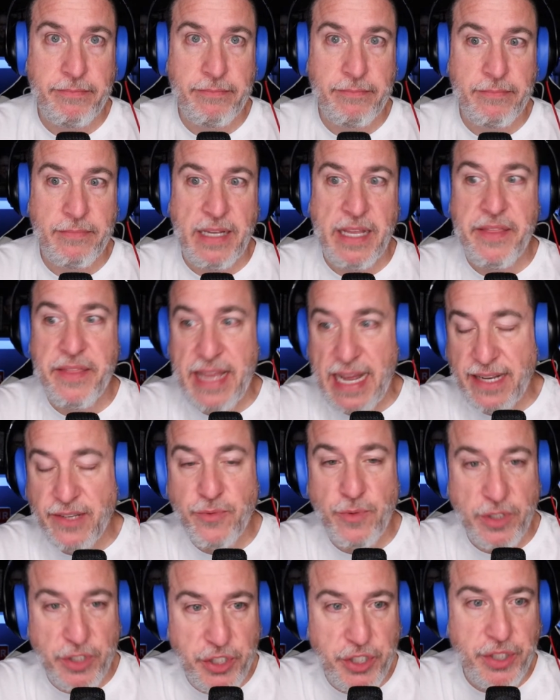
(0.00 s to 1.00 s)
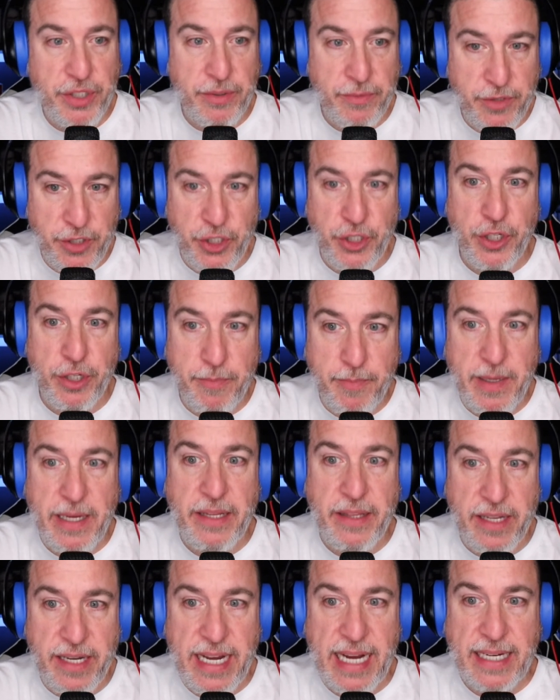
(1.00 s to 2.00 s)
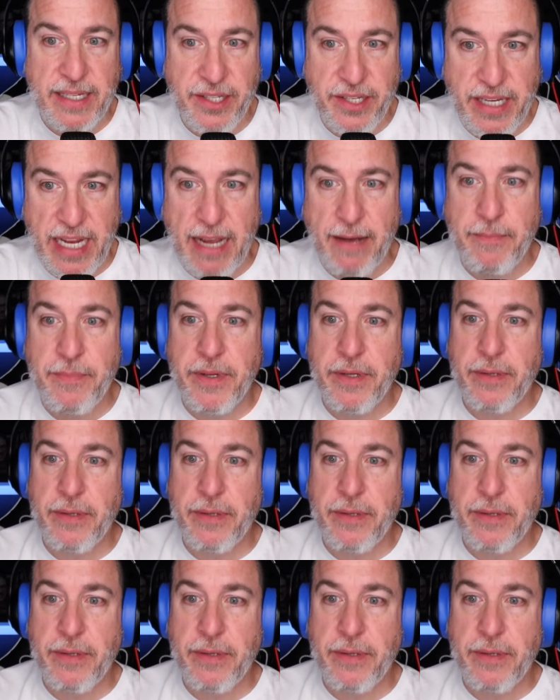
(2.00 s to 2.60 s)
And that's what should be the next step.